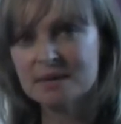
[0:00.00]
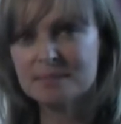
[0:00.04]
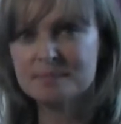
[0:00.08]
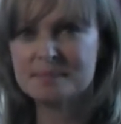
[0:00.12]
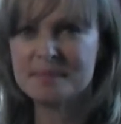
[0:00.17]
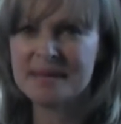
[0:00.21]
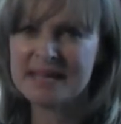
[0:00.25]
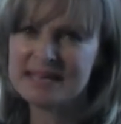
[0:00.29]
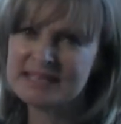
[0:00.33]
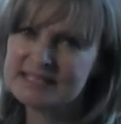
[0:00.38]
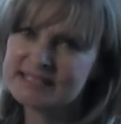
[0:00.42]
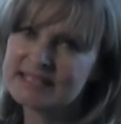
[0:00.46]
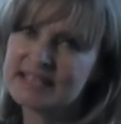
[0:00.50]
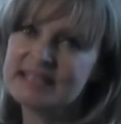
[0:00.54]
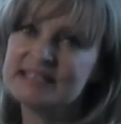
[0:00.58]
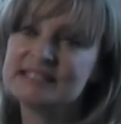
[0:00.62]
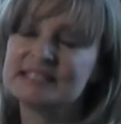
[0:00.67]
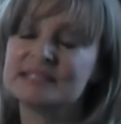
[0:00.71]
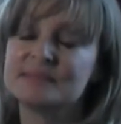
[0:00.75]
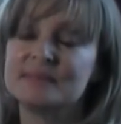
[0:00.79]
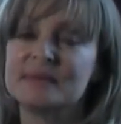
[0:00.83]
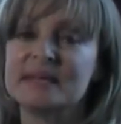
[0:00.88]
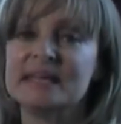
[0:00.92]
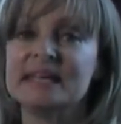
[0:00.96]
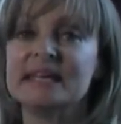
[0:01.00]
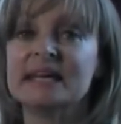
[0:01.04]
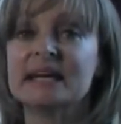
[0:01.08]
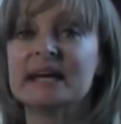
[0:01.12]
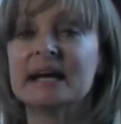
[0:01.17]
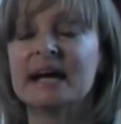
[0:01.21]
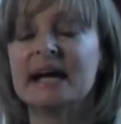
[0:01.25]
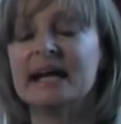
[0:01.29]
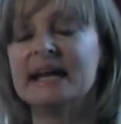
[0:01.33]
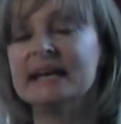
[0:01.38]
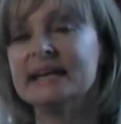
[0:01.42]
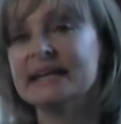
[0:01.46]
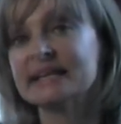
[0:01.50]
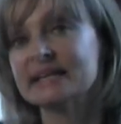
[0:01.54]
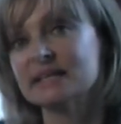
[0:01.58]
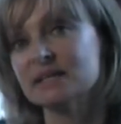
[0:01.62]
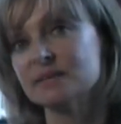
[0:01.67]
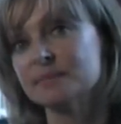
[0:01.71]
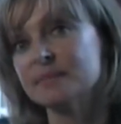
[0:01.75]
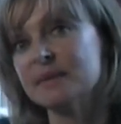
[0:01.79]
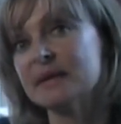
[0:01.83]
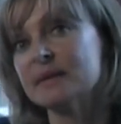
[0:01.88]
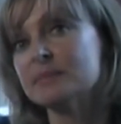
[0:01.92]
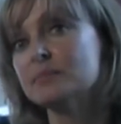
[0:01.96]
Men tend to be a little
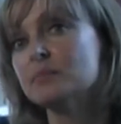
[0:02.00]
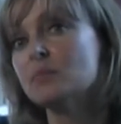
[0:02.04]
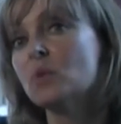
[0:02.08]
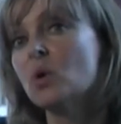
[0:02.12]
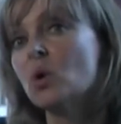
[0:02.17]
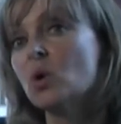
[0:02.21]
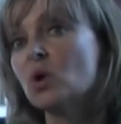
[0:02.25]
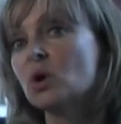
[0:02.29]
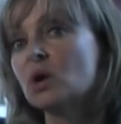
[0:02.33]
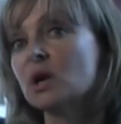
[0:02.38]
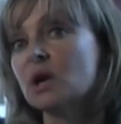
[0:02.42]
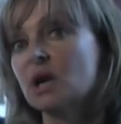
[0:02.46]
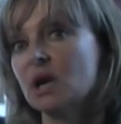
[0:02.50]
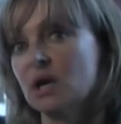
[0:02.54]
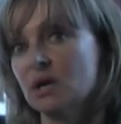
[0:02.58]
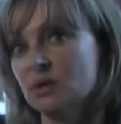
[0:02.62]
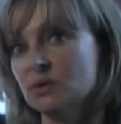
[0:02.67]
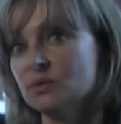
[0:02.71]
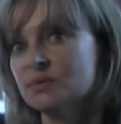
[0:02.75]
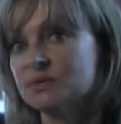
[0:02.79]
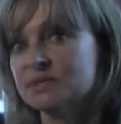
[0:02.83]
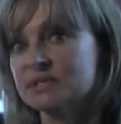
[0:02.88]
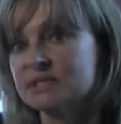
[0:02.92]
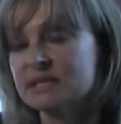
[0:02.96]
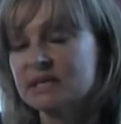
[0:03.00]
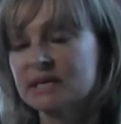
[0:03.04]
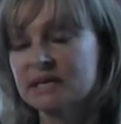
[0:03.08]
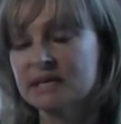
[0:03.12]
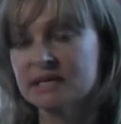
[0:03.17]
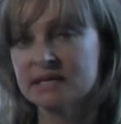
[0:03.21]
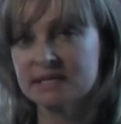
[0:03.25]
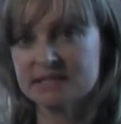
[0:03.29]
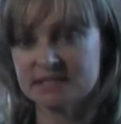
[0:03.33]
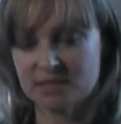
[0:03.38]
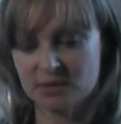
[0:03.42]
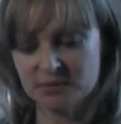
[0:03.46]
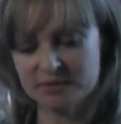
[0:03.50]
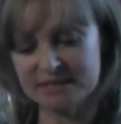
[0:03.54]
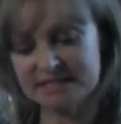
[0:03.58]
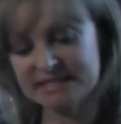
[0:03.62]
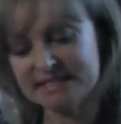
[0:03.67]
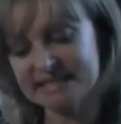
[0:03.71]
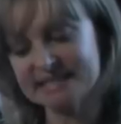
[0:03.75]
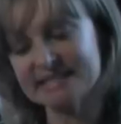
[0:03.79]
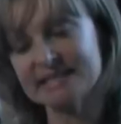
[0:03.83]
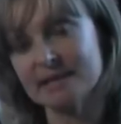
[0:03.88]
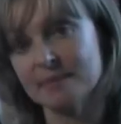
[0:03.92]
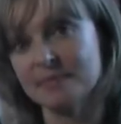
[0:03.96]
bit more closed. So this
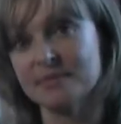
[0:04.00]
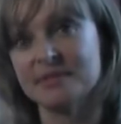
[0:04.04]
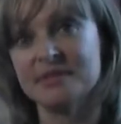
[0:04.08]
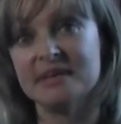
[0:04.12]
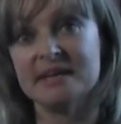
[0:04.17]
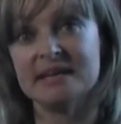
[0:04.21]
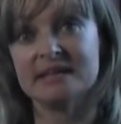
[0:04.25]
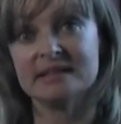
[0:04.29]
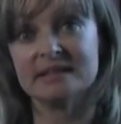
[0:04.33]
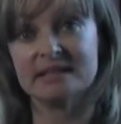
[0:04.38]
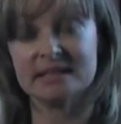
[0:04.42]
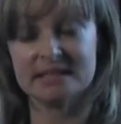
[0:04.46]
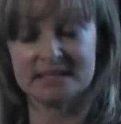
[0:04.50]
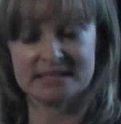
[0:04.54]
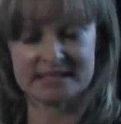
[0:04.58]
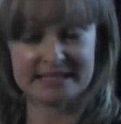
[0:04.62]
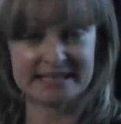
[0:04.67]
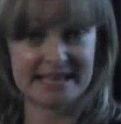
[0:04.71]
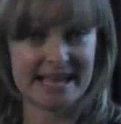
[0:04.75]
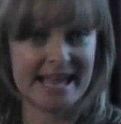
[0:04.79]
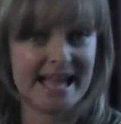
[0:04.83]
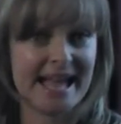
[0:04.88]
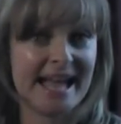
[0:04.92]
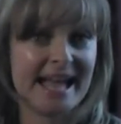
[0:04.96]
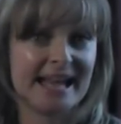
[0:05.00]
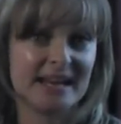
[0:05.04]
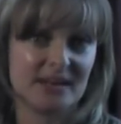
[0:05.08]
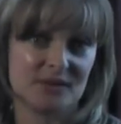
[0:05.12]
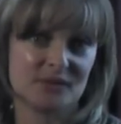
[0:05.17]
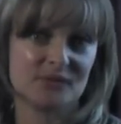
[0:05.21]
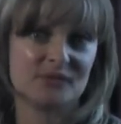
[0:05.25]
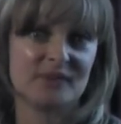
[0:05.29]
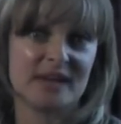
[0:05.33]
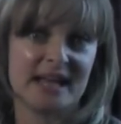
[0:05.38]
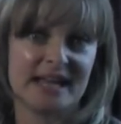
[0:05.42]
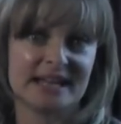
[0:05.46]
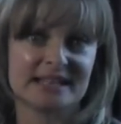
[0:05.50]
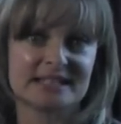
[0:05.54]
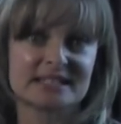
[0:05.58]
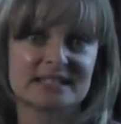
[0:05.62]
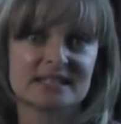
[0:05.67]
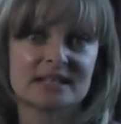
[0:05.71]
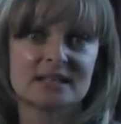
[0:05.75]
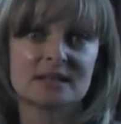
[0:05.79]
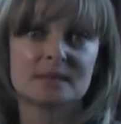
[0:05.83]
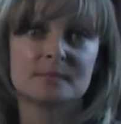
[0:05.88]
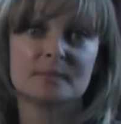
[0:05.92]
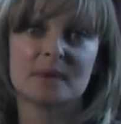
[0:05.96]
is something that can affect
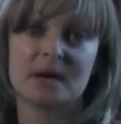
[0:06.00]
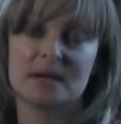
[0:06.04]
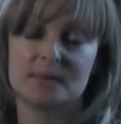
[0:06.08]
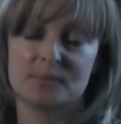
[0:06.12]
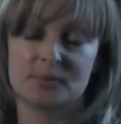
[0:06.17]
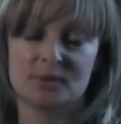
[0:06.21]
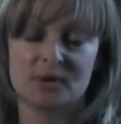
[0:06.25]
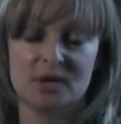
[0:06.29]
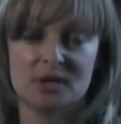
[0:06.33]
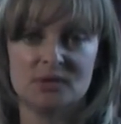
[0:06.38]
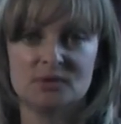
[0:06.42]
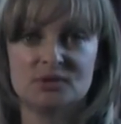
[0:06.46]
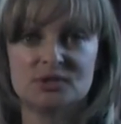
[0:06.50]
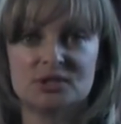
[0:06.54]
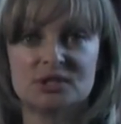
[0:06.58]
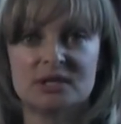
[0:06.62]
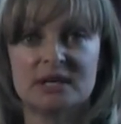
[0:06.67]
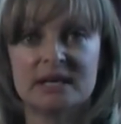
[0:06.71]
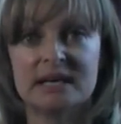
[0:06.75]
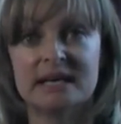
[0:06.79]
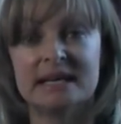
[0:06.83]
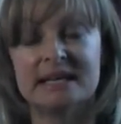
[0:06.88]
my approach.